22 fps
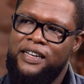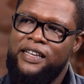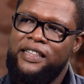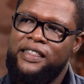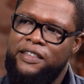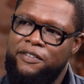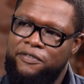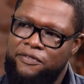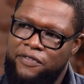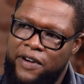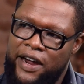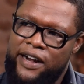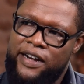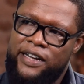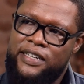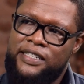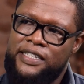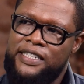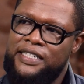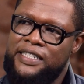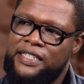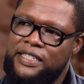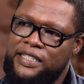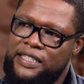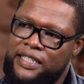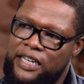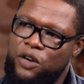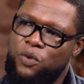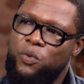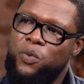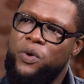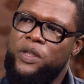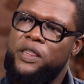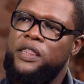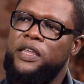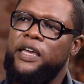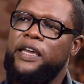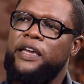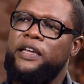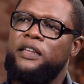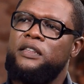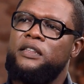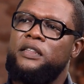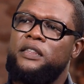the virus is still
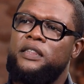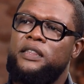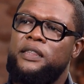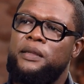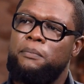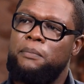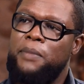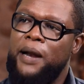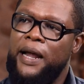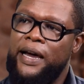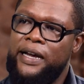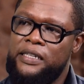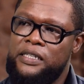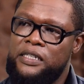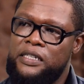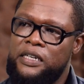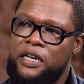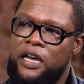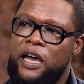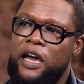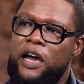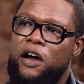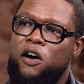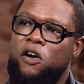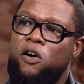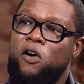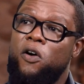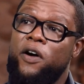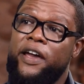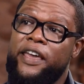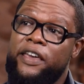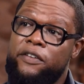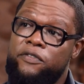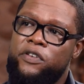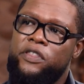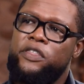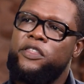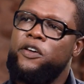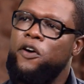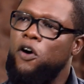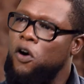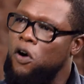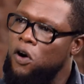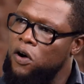within the blood or even
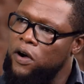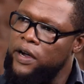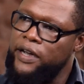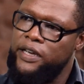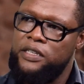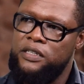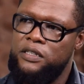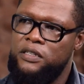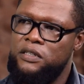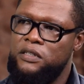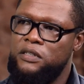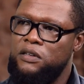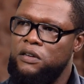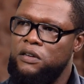the organs